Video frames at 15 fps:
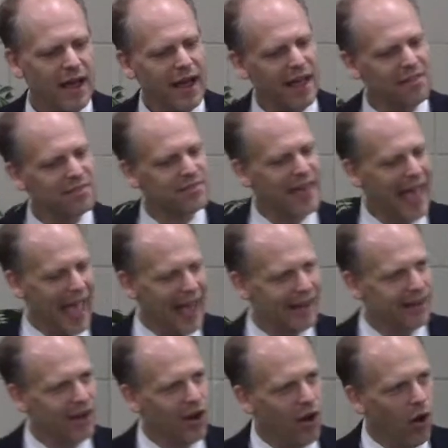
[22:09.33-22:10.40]
And that
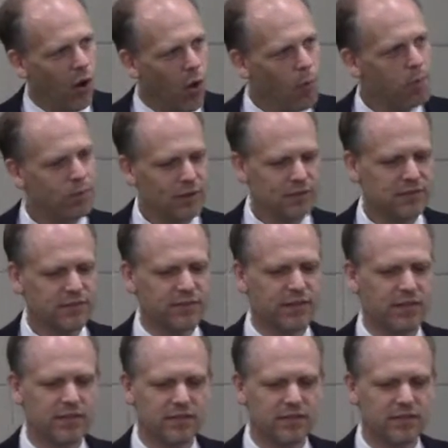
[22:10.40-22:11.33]
hopeless